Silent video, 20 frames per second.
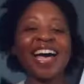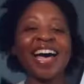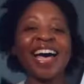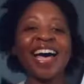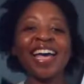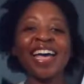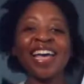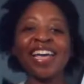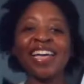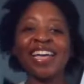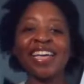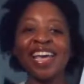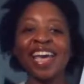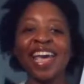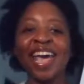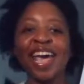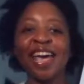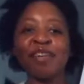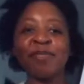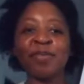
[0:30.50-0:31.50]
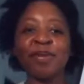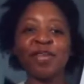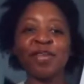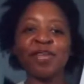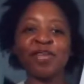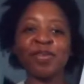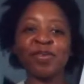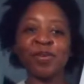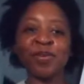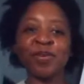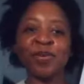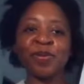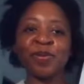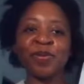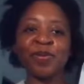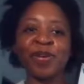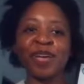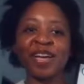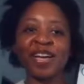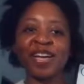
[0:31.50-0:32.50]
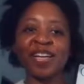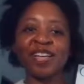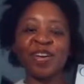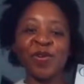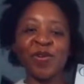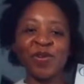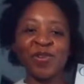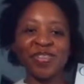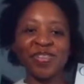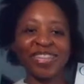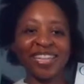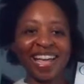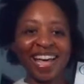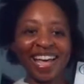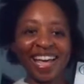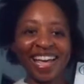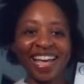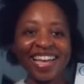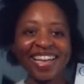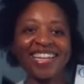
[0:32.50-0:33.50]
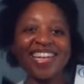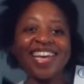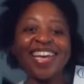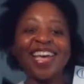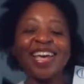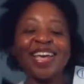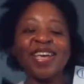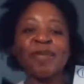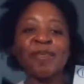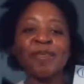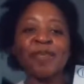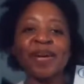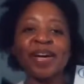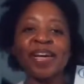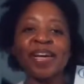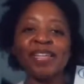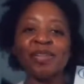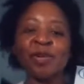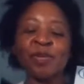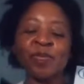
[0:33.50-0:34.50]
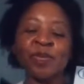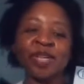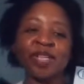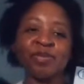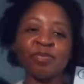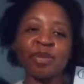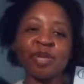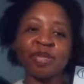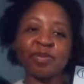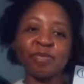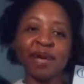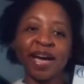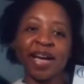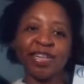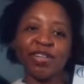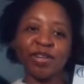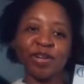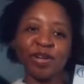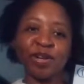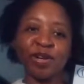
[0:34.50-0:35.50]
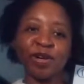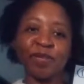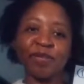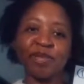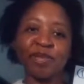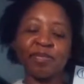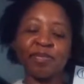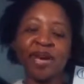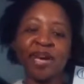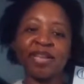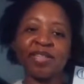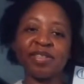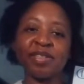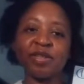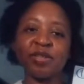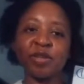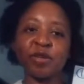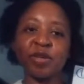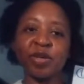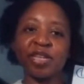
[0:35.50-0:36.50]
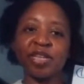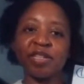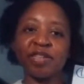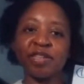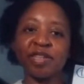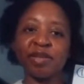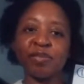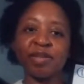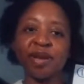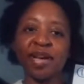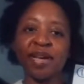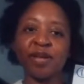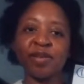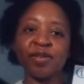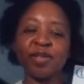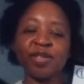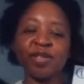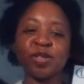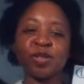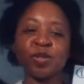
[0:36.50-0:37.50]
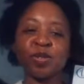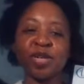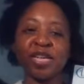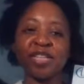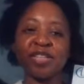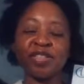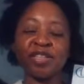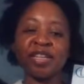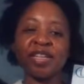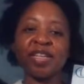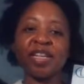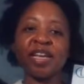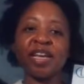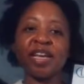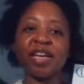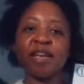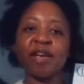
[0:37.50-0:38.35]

I have been through uh, a whole lot, but with, with my nerves, my situation, my health situation.